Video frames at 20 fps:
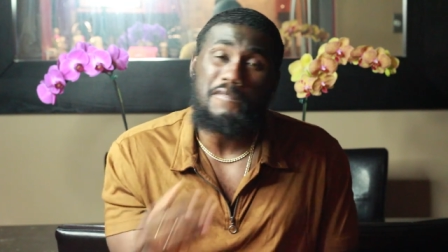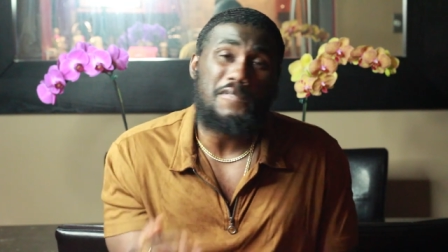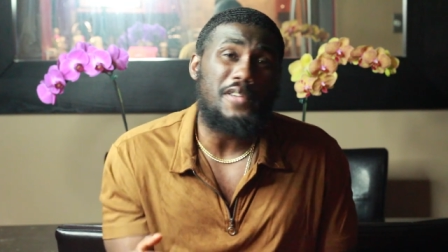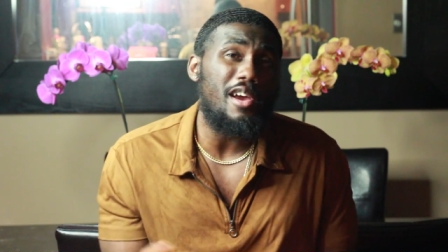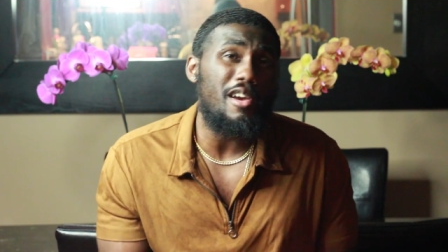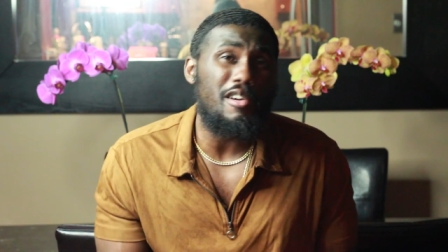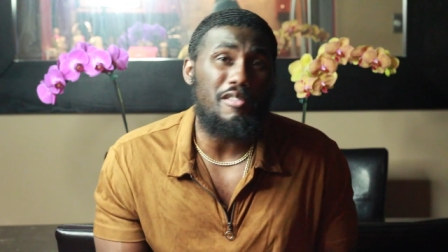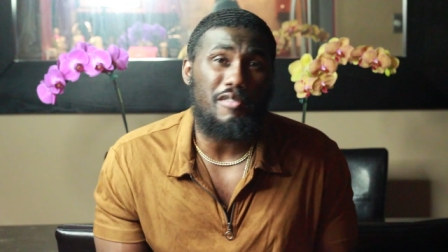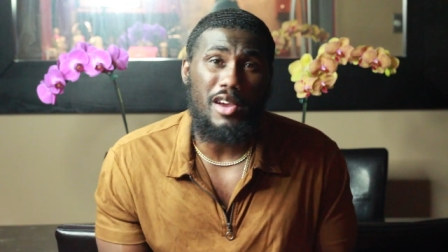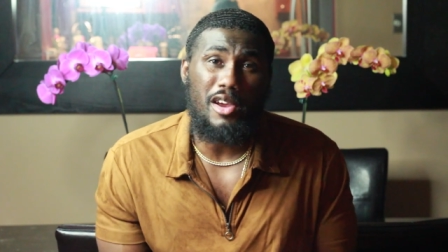
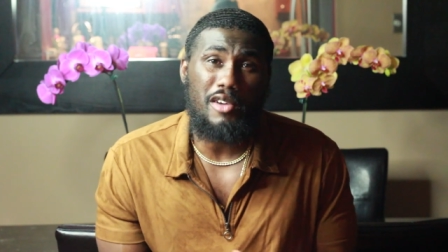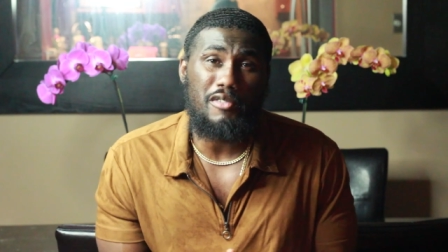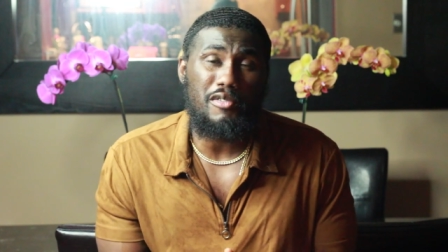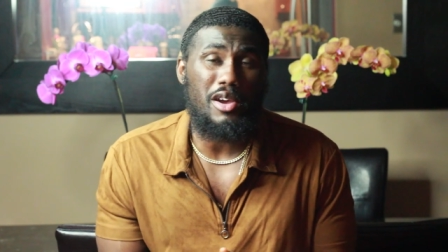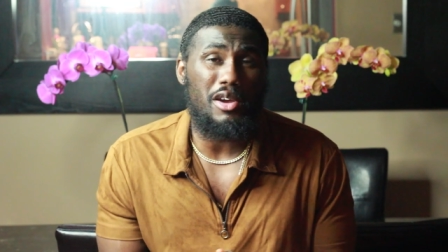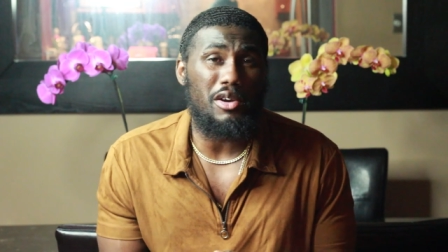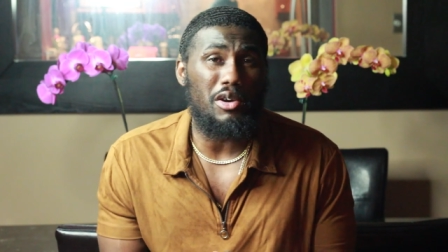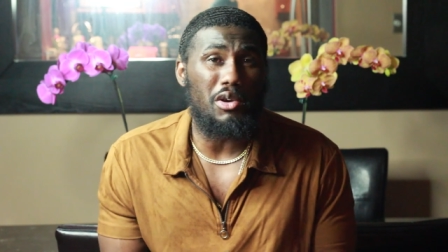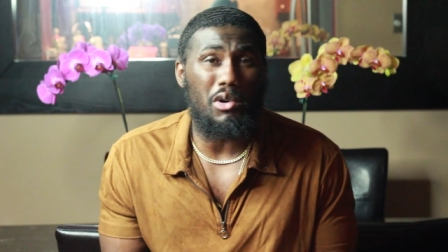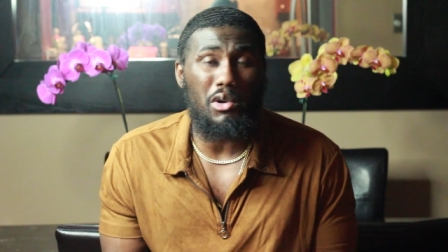very very
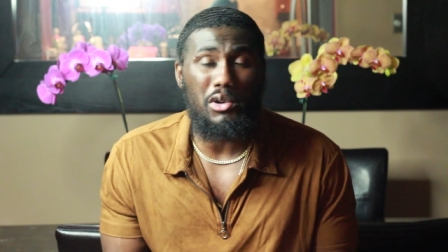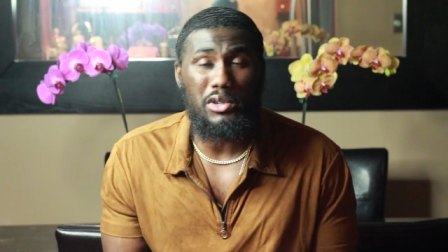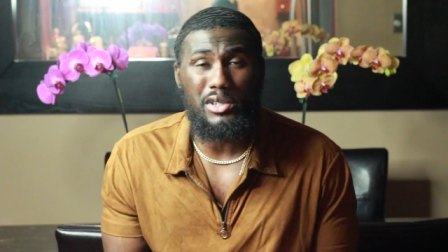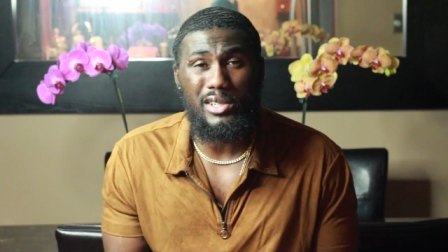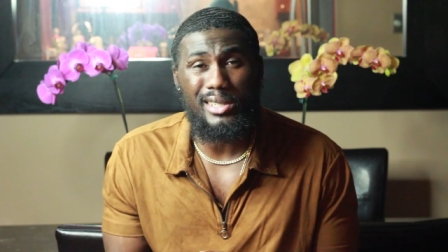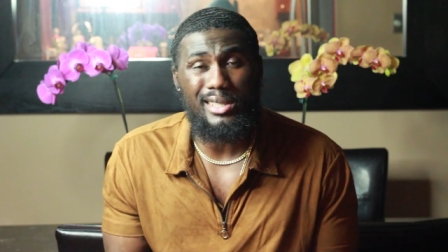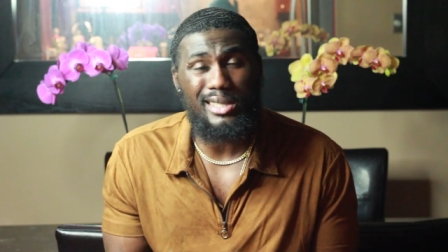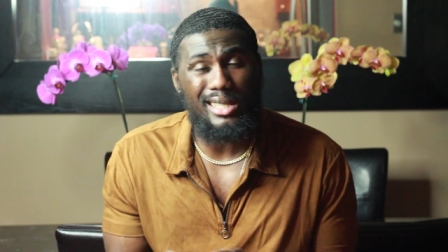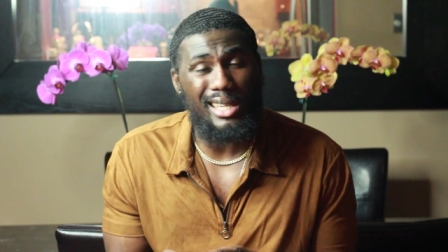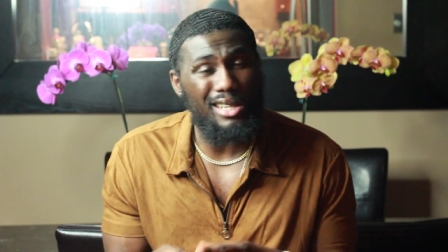very
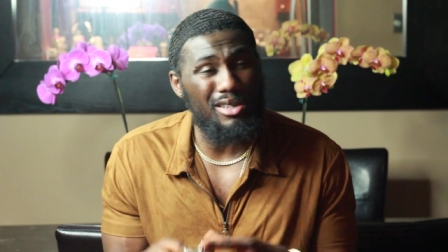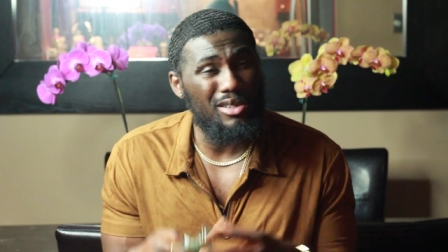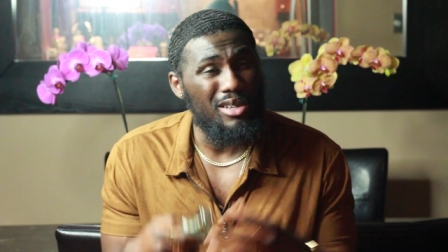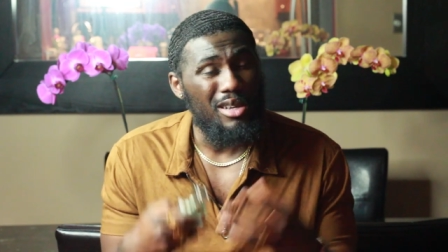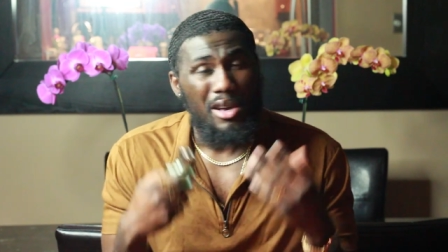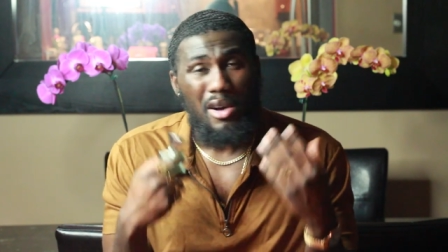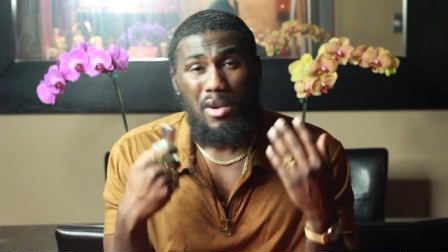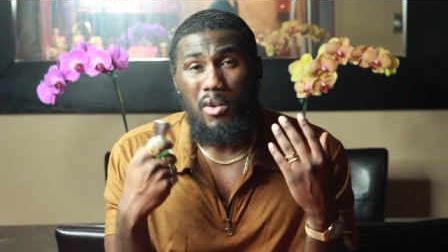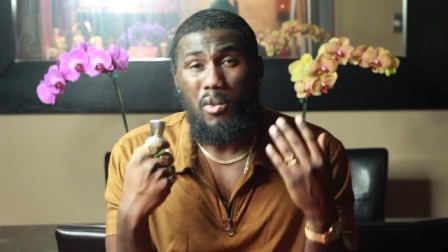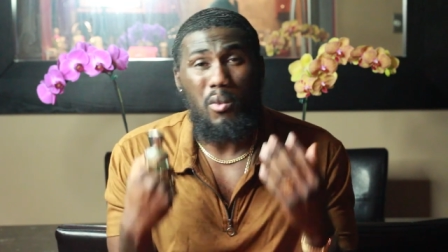gorgeous scent
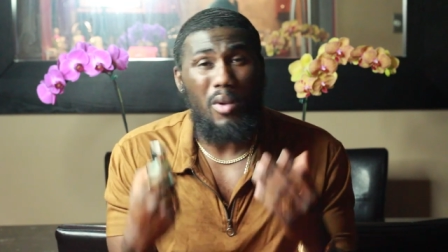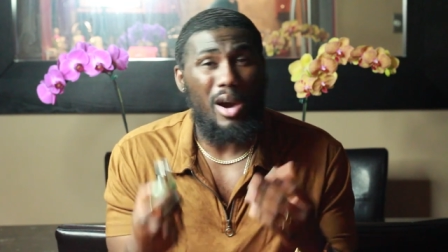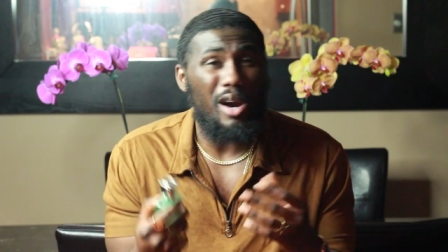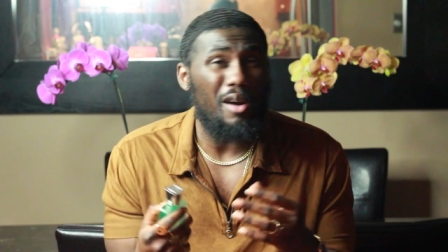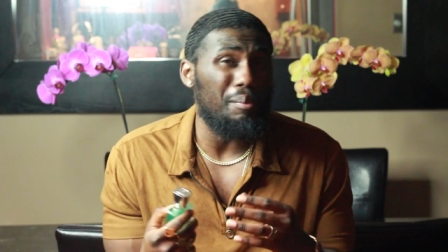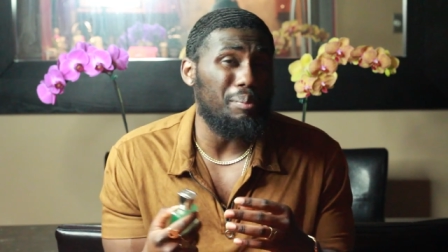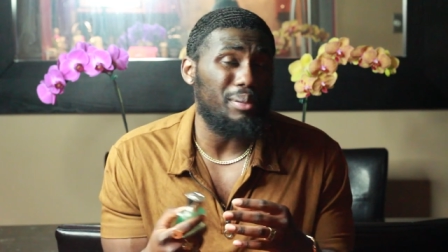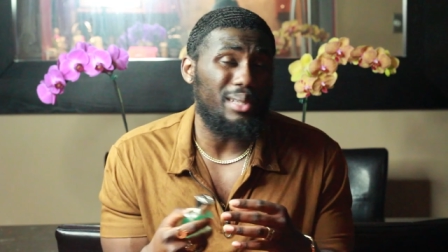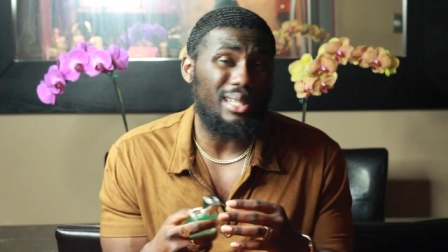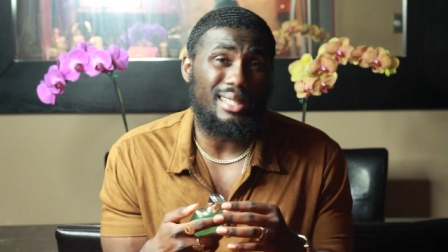
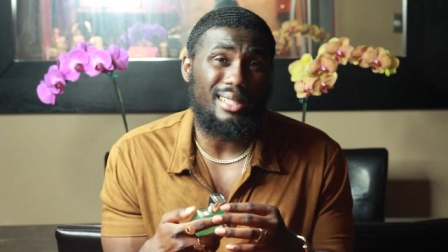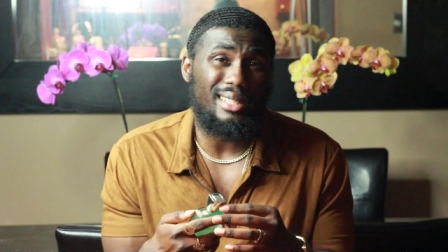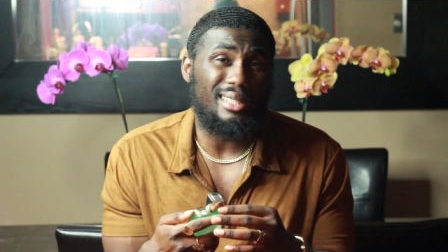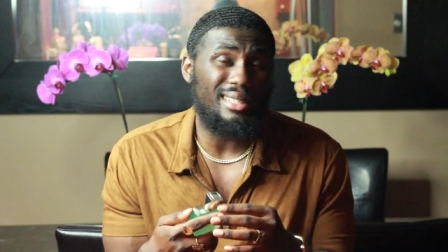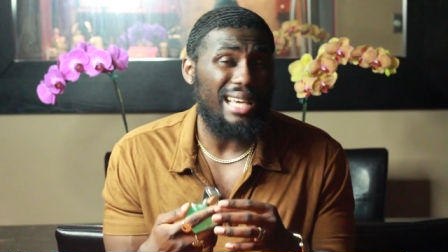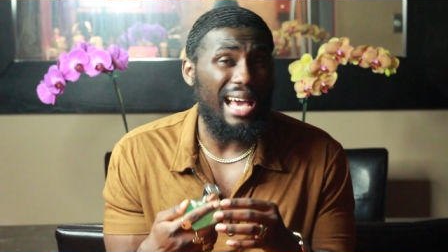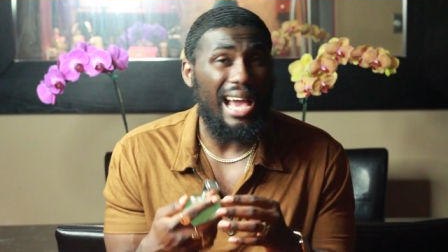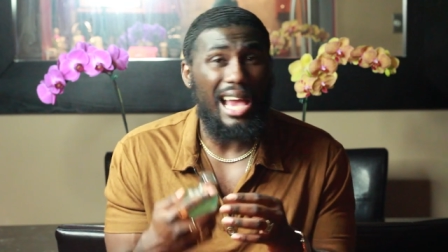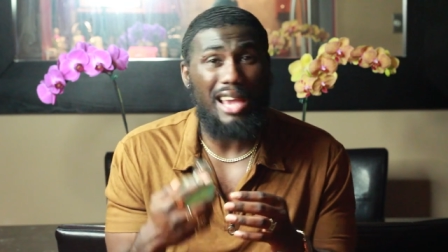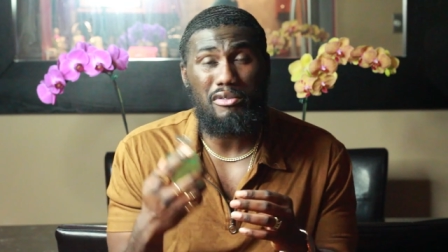well
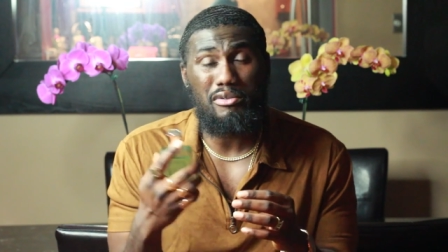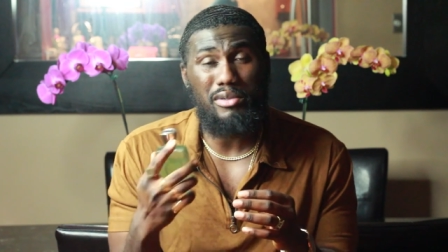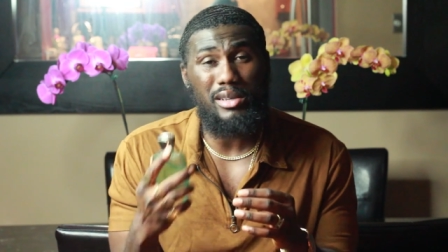blended i